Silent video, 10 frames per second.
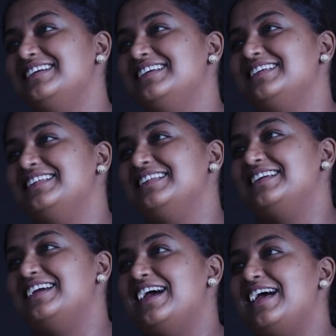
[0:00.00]
What?
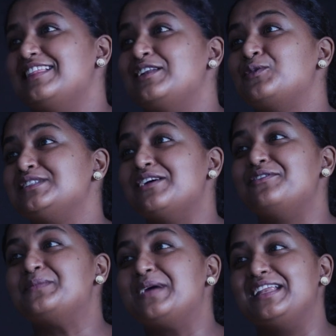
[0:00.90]
And then
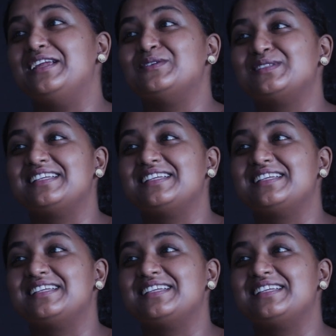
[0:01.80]
whatever money I was